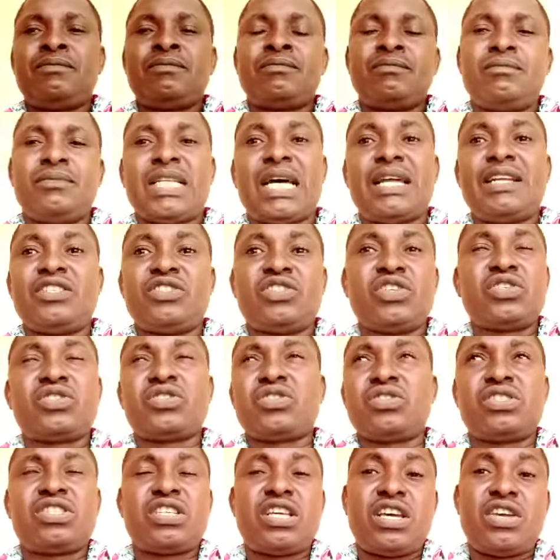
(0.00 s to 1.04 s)
That is just
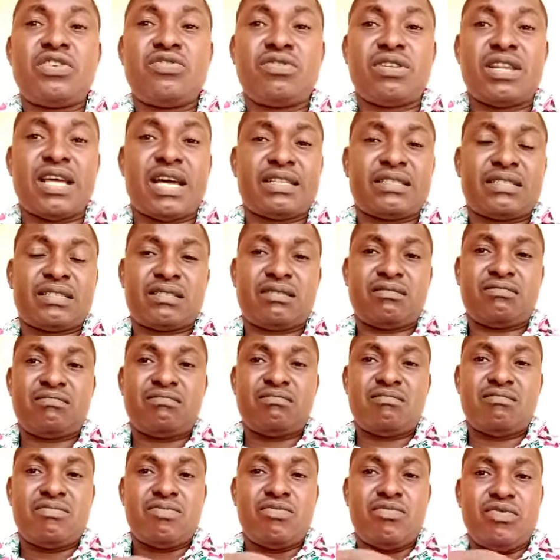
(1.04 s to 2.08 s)
to tell you that
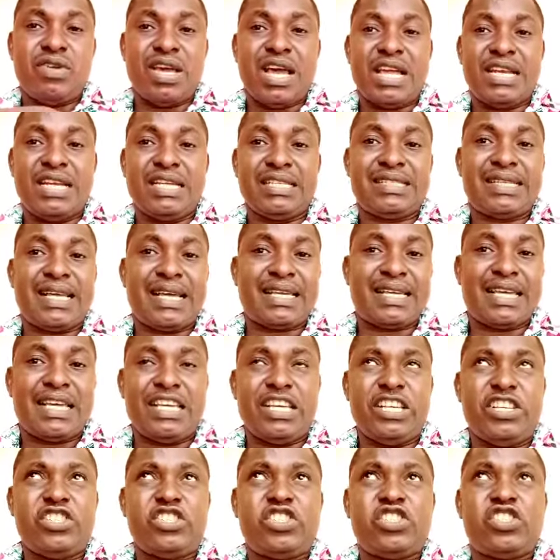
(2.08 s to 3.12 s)
we are in the tech
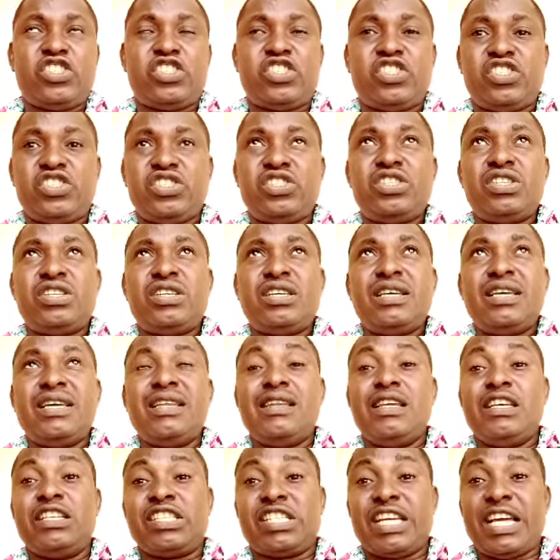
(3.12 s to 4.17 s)
age, in the
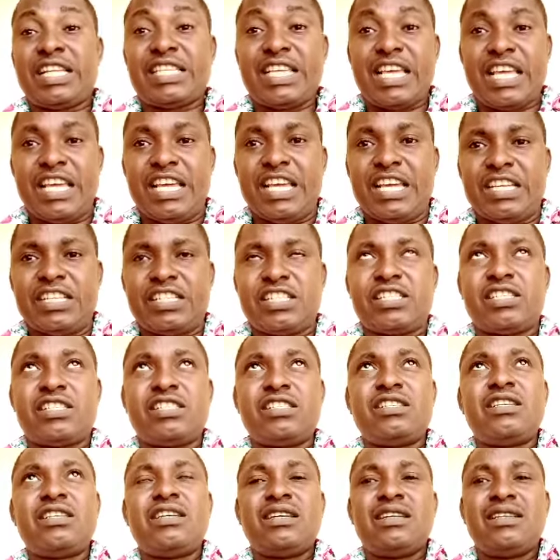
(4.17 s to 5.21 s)
jet age,
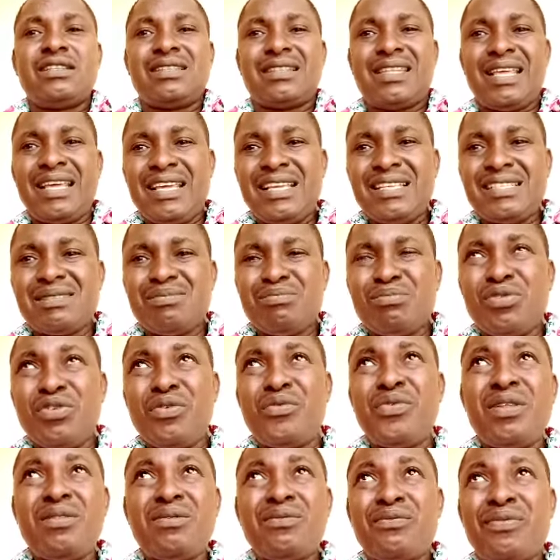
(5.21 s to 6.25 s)
things
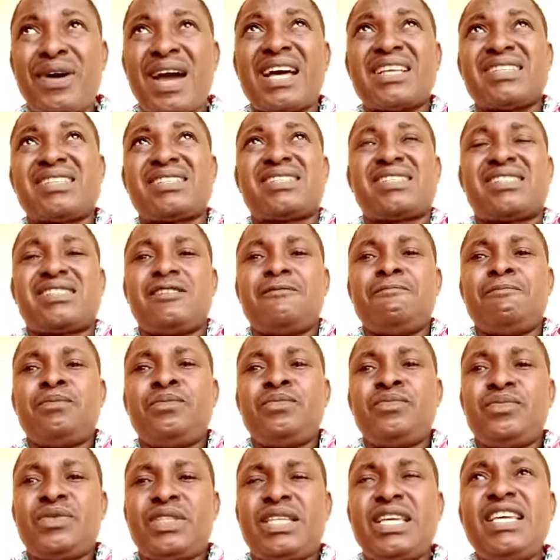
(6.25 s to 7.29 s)
moving fast,
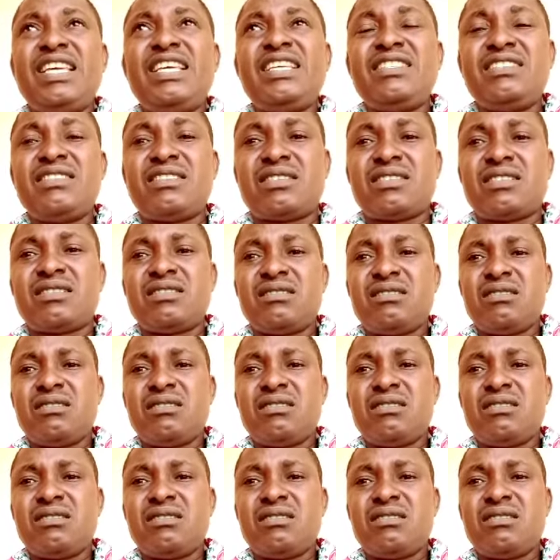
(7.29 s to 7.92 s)
things